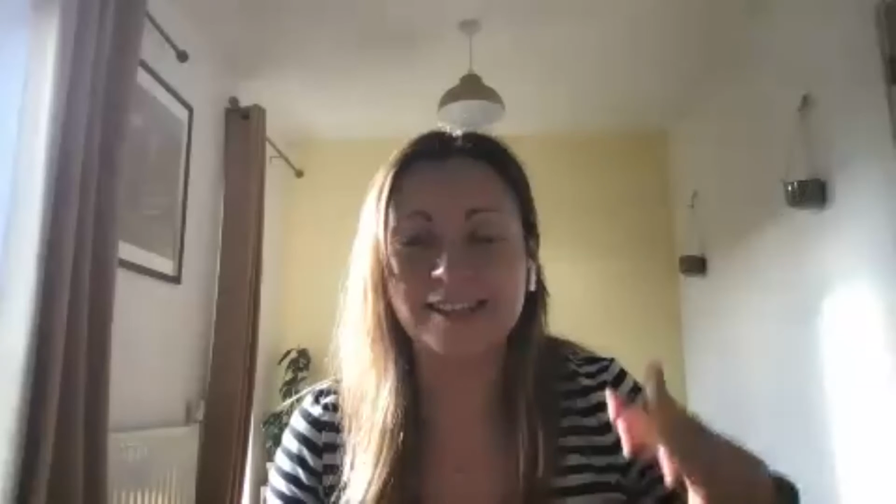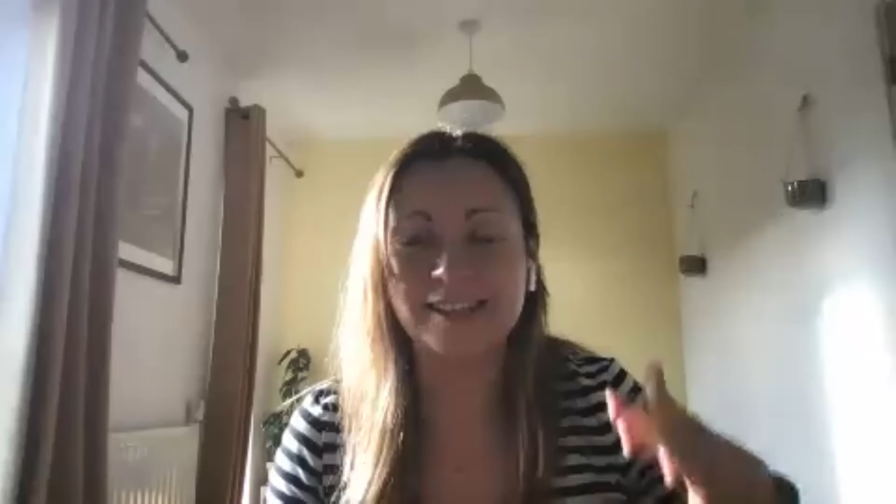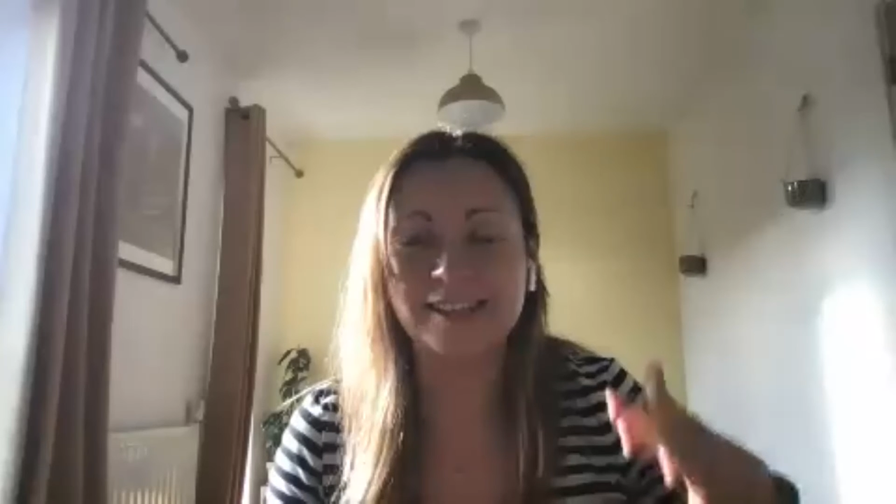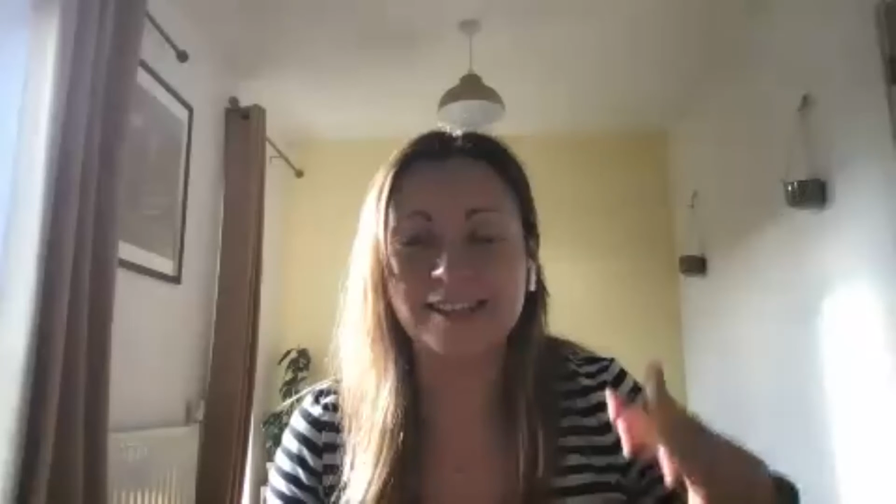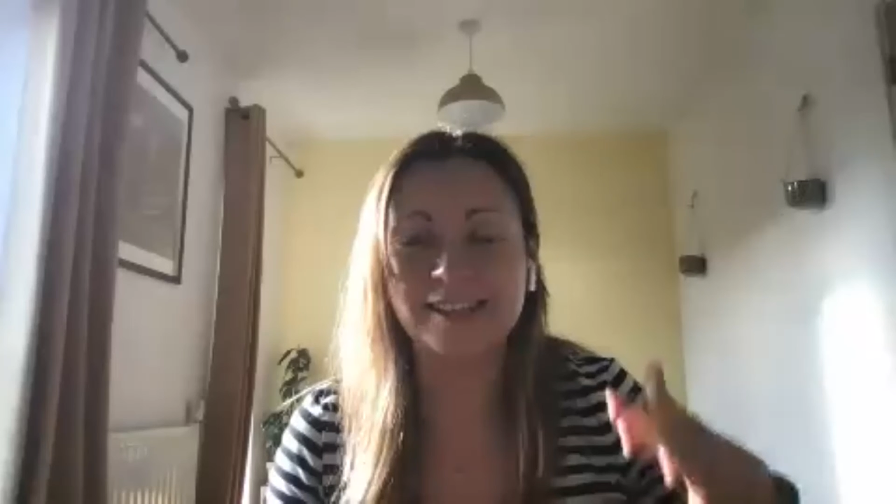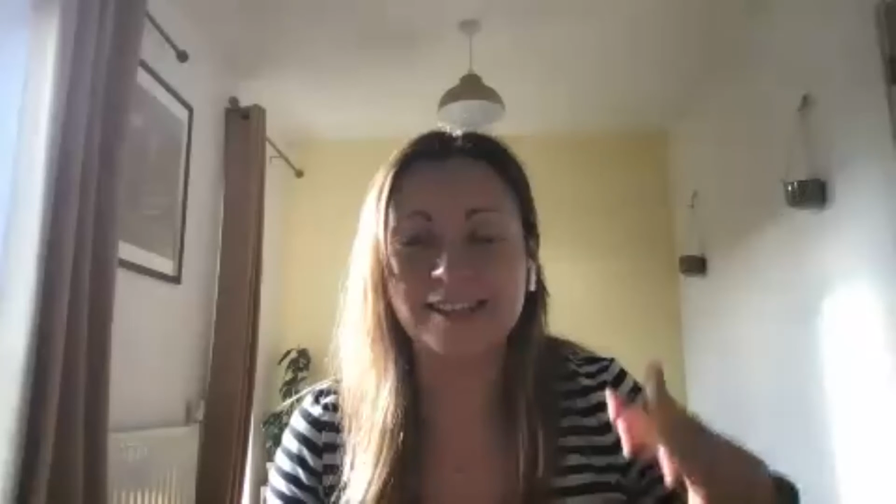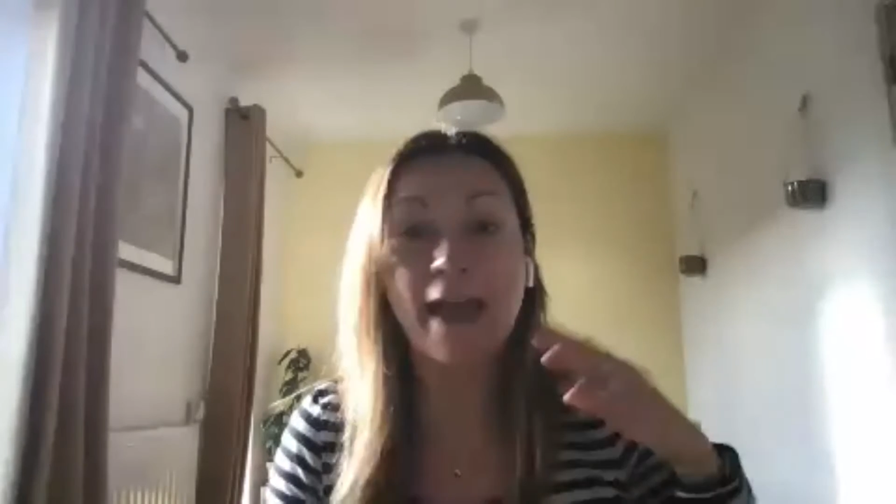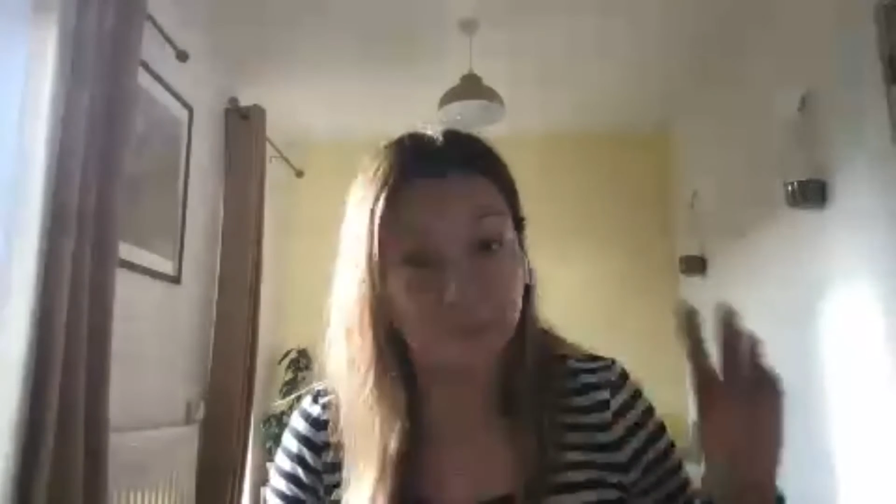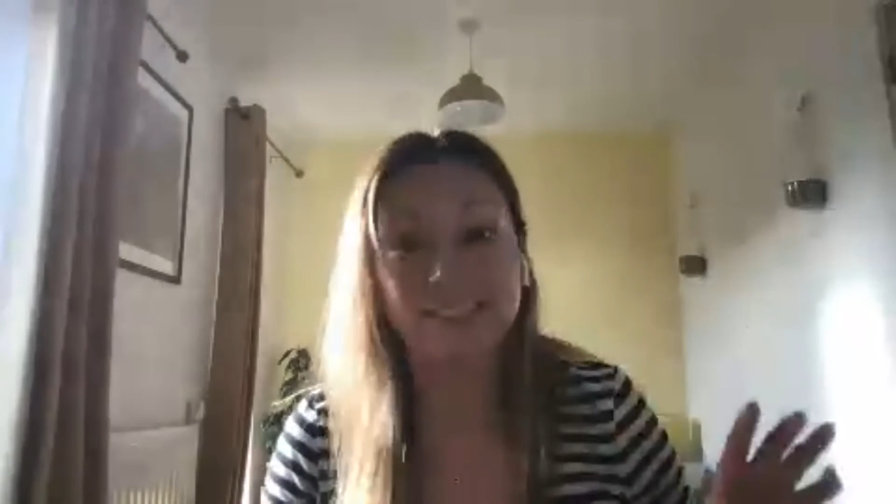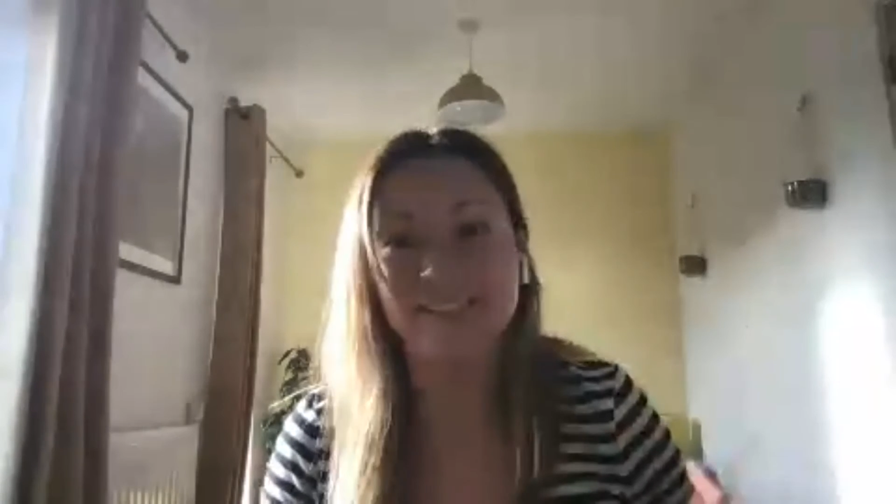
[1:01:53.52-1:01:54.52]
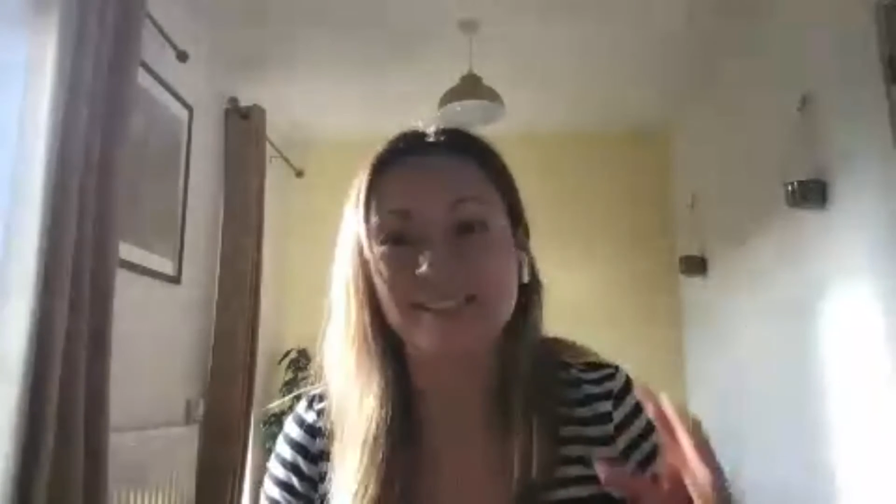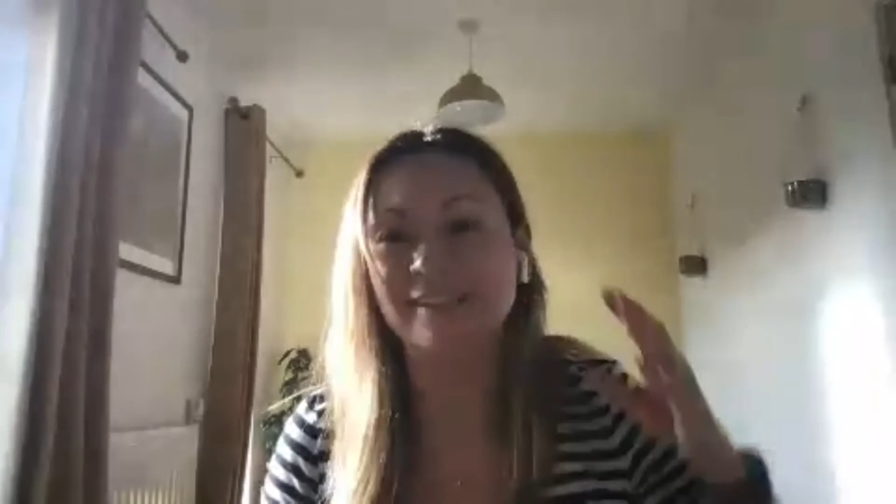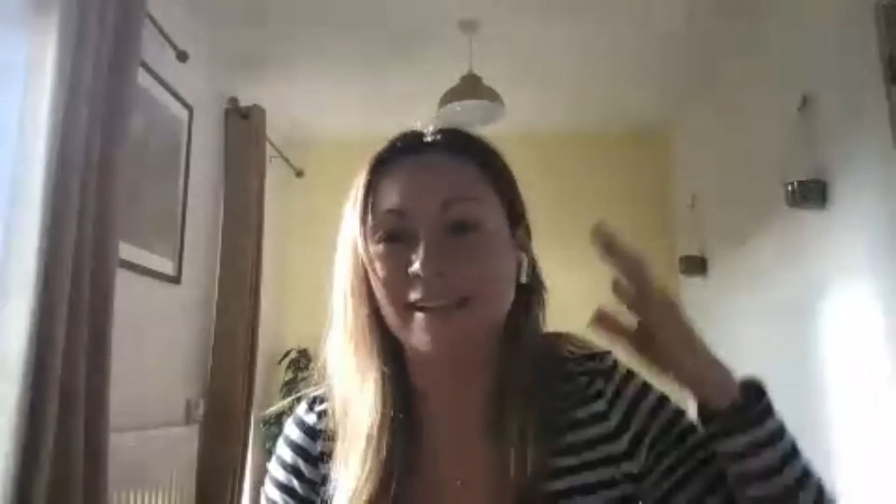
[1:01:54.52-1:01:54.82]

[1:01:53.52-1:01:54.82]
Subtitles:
this evidence and